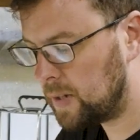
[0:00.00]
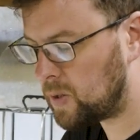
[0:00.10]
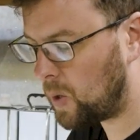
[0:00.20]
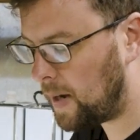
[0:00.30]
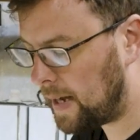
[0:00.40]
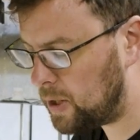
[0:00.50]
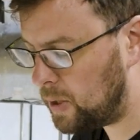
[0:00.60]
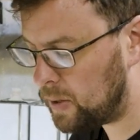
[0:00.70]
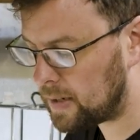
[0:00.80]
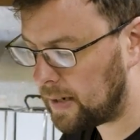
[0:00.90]
So as
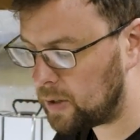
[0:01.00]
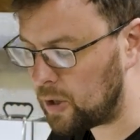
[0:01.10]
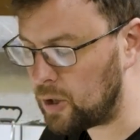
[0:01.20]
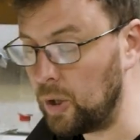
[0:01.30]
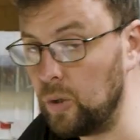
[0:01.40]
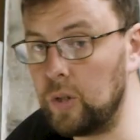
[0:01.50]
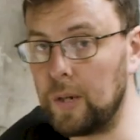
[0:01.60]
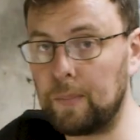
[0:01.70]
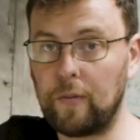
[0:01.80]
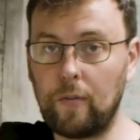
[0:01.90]
you start to tune
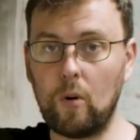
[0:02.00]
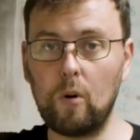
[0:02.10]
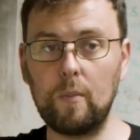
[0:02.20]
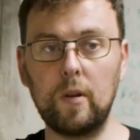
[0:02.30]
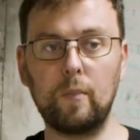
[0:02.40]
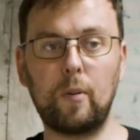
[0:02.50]
and performance